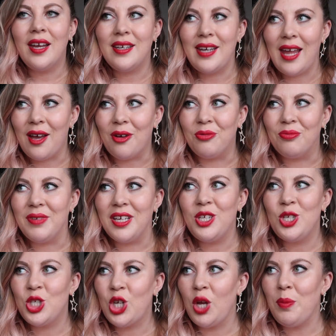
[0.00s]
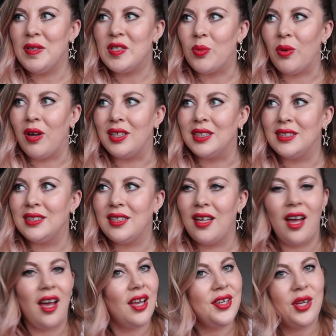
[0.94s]
Now, in showbiz
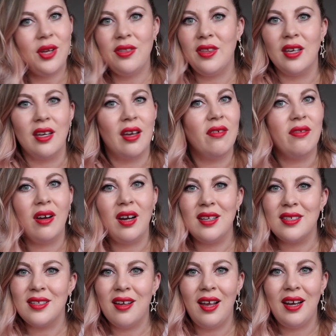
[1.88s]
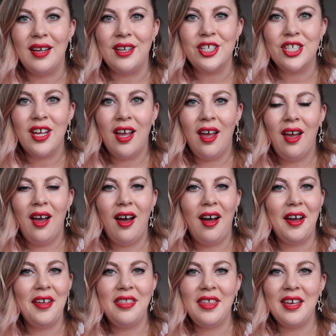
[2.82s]
worlds, I don't think I'm very stylish.
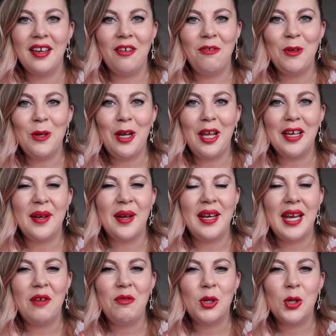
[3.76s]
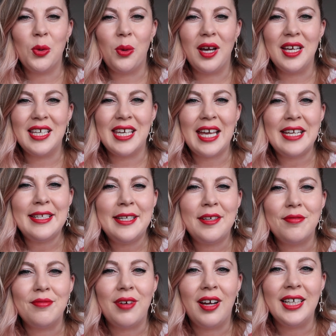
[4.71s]
I feel like I never quite
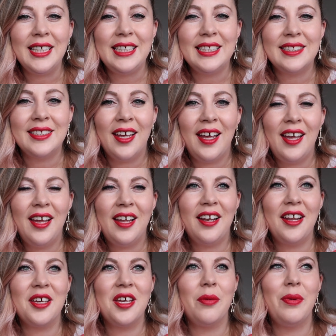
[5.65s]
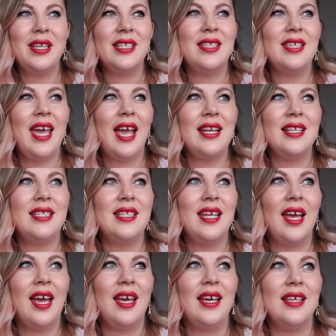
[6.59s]
get it right. Like, I went to the
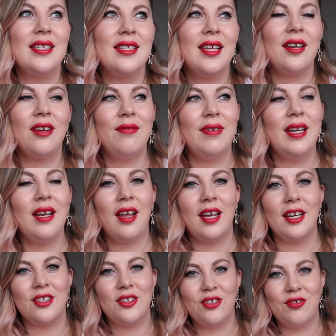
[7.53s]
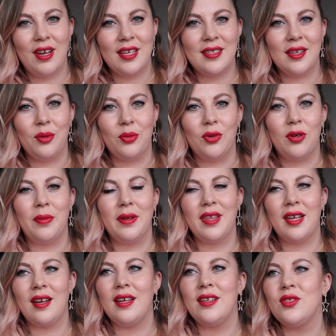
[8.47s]
NTAs and I really liked the dress I wore,
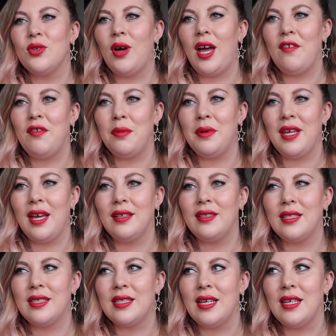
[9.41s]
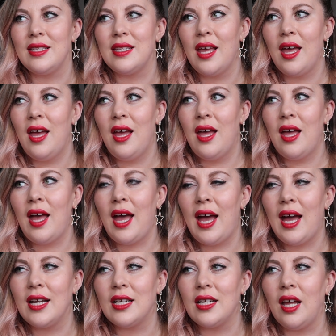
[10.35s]
but then I saw everybody else's
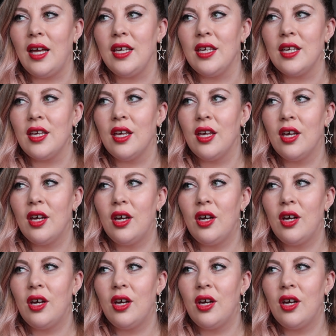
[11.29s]
had, like,